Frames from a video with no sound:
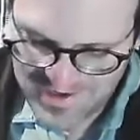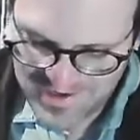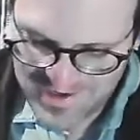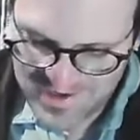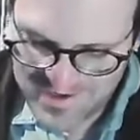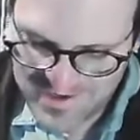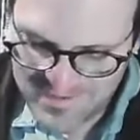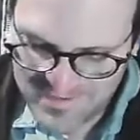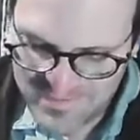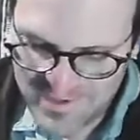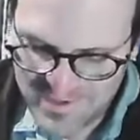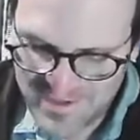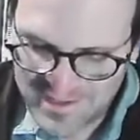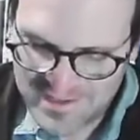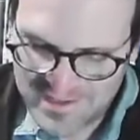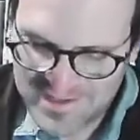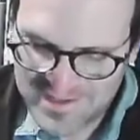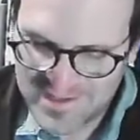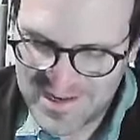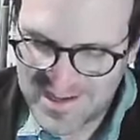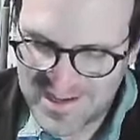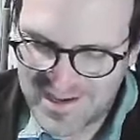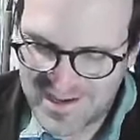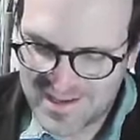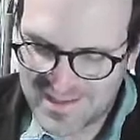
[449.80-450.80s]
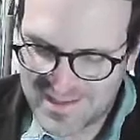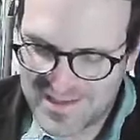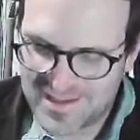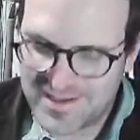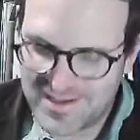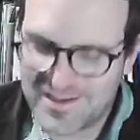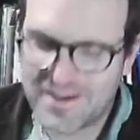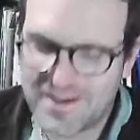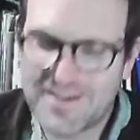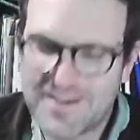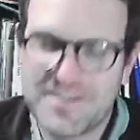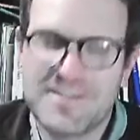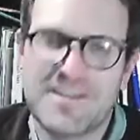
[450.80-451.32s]
but it's not that
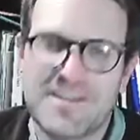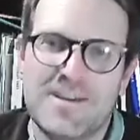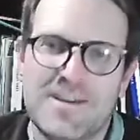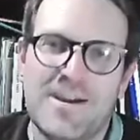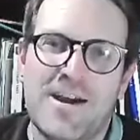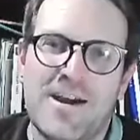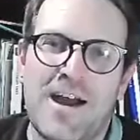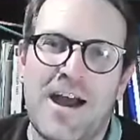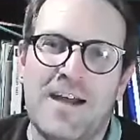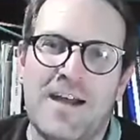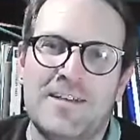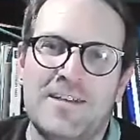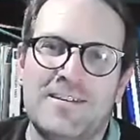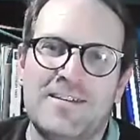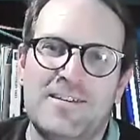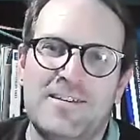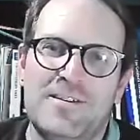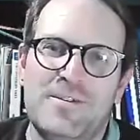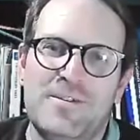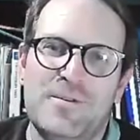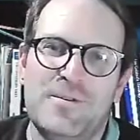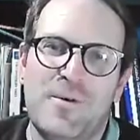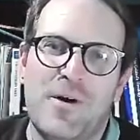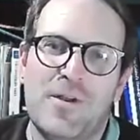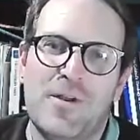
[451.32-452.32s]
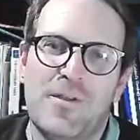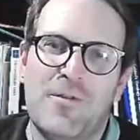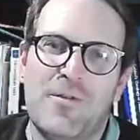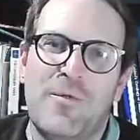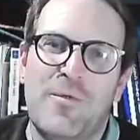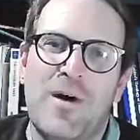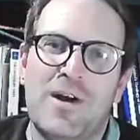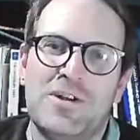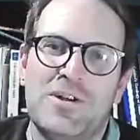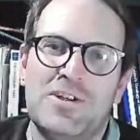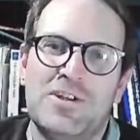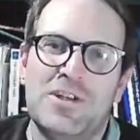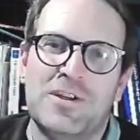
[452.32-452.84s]
Nausicaa has to do all the
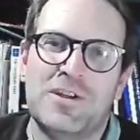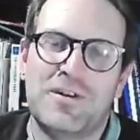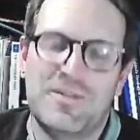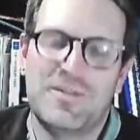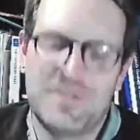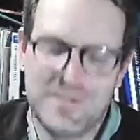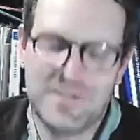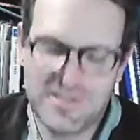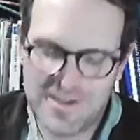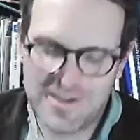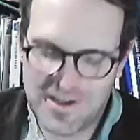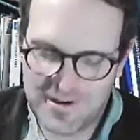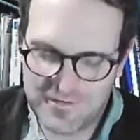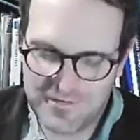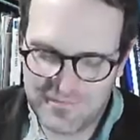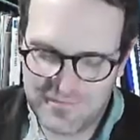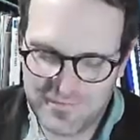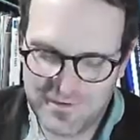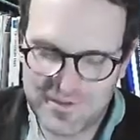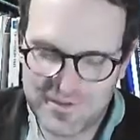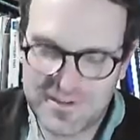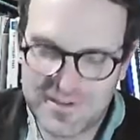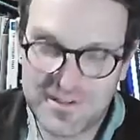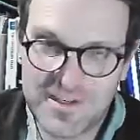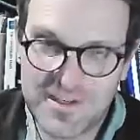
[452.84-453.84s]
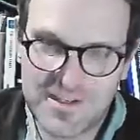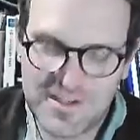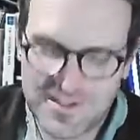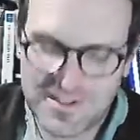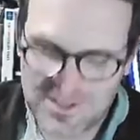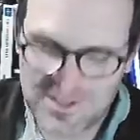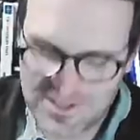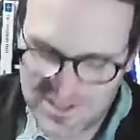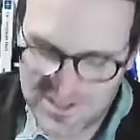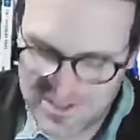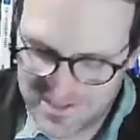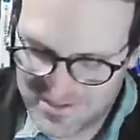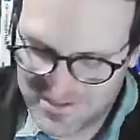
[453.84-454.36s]
washing herself. We'll see that
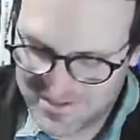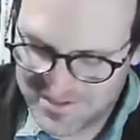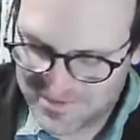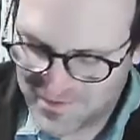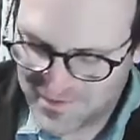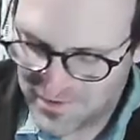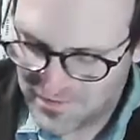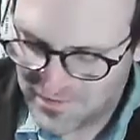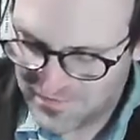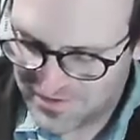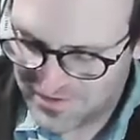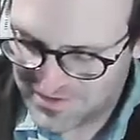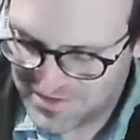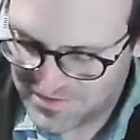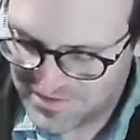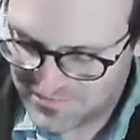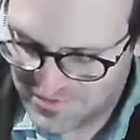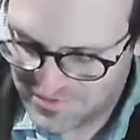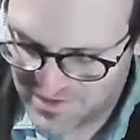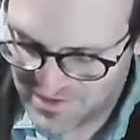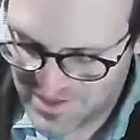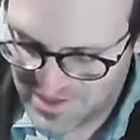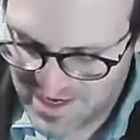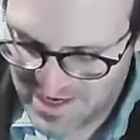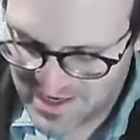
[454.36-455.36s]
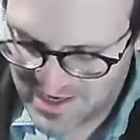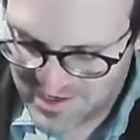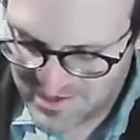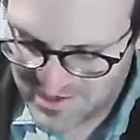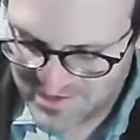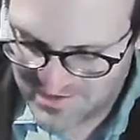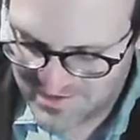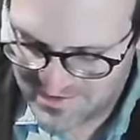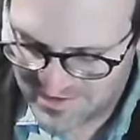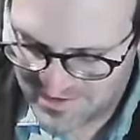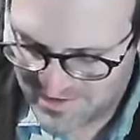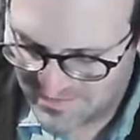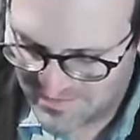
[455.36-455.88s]
she has servants for that
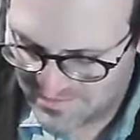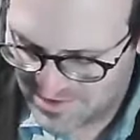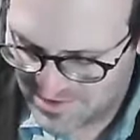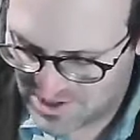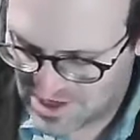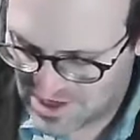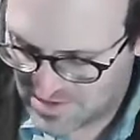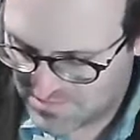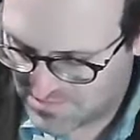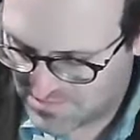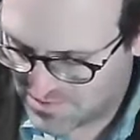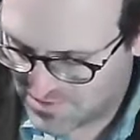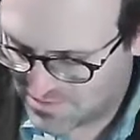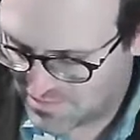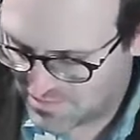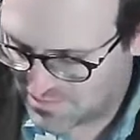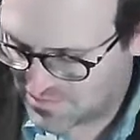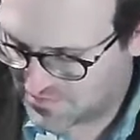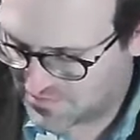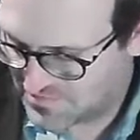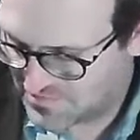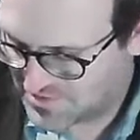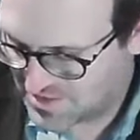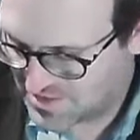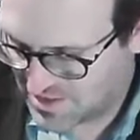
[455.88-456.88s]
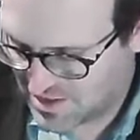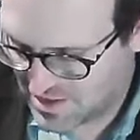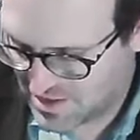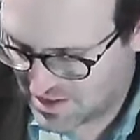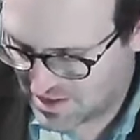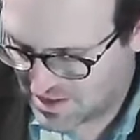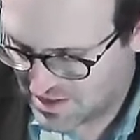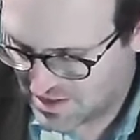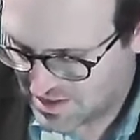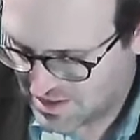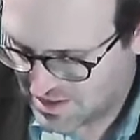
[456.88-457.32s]
as the chapter moves on.